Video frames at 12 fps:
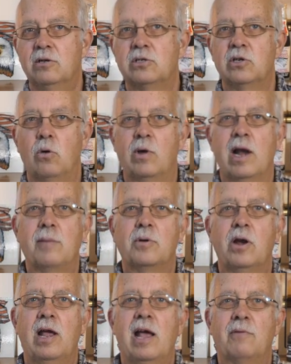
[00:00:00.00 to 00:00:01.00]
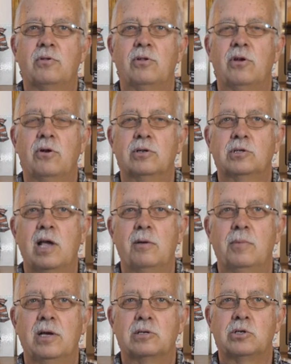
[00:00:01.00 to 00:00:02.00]
So what I'm going to have to do is get
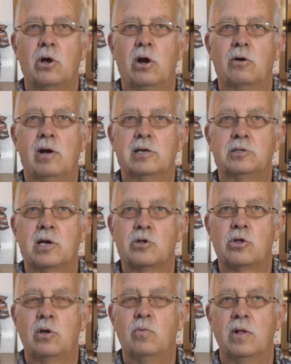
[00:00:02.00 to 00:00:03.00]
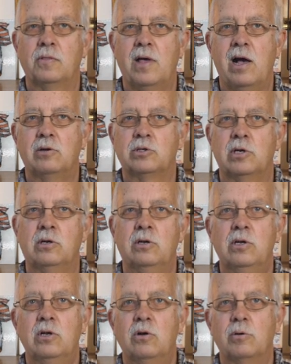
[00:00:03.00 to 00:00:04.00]
me a Sawgrass SG1000
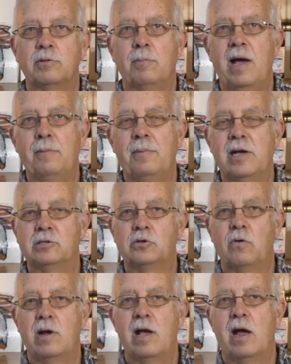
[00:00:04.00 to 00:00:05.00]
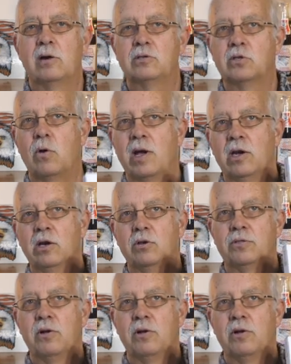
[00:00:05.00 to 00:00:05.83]
with a bypass tray on it, so I can do